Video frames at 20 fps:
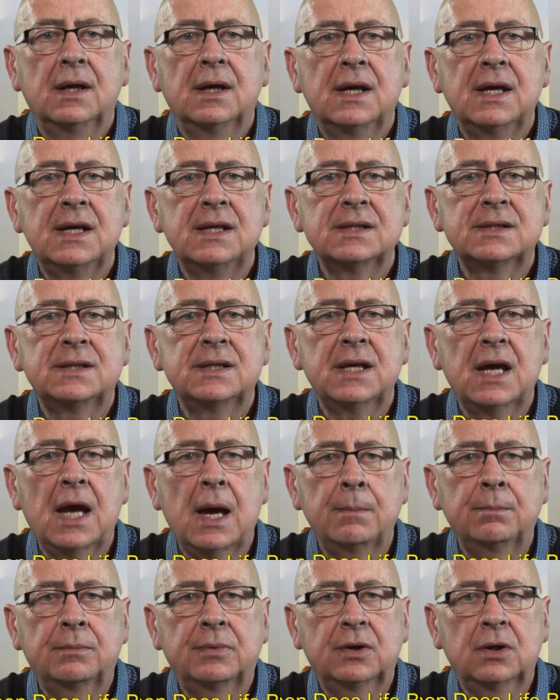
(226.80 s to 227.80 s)
Is the
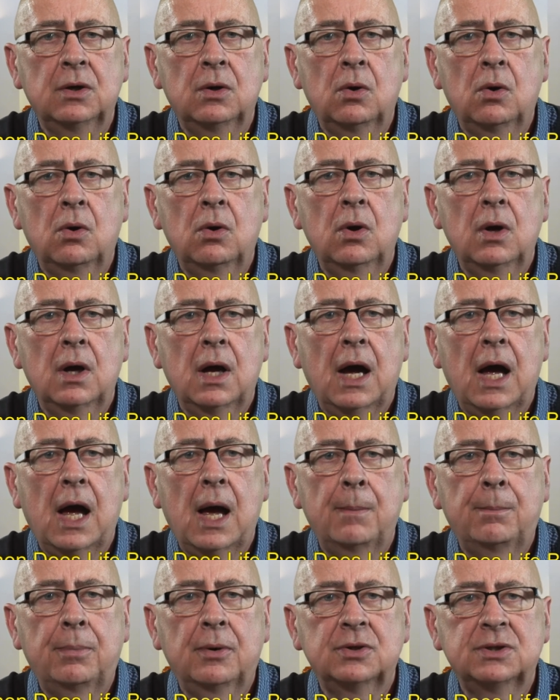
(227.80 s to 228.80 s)
embryo
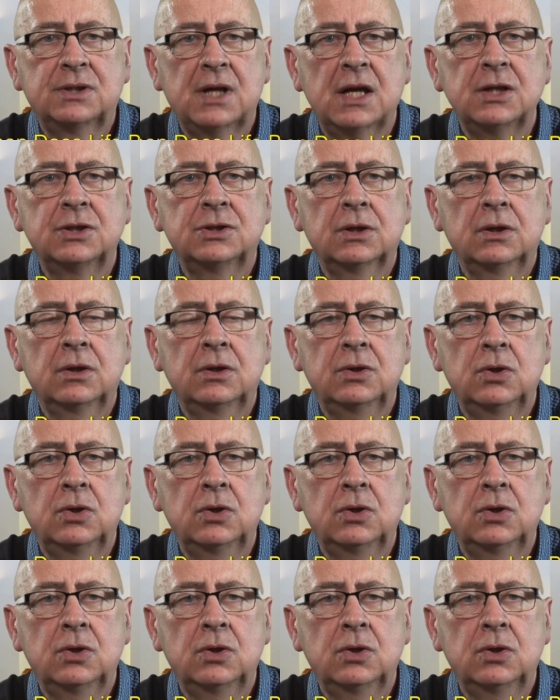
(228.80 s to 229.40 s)
a potential